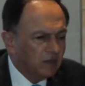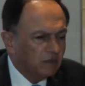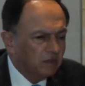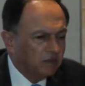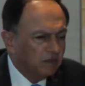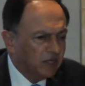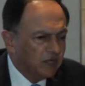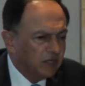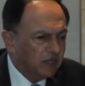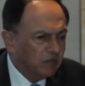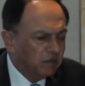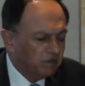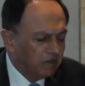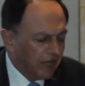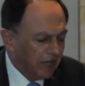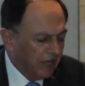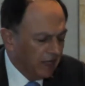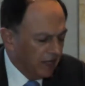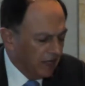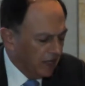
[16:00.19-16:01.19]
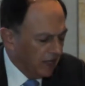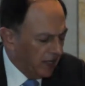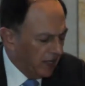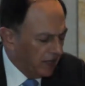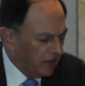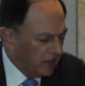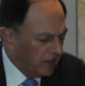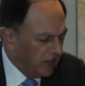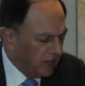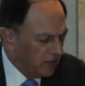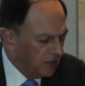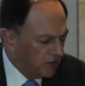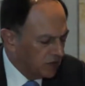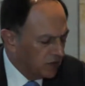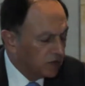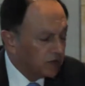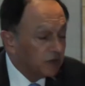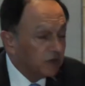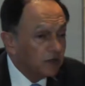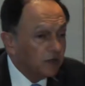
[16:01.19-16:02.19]
million, and that is the
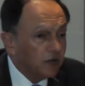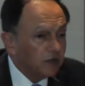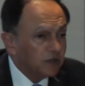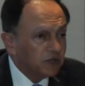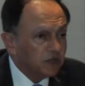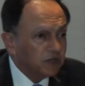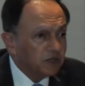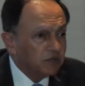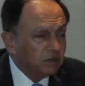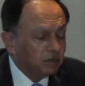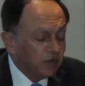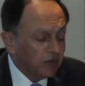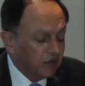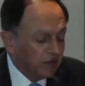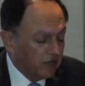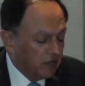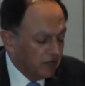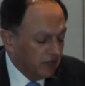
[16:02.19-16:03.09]
third largest market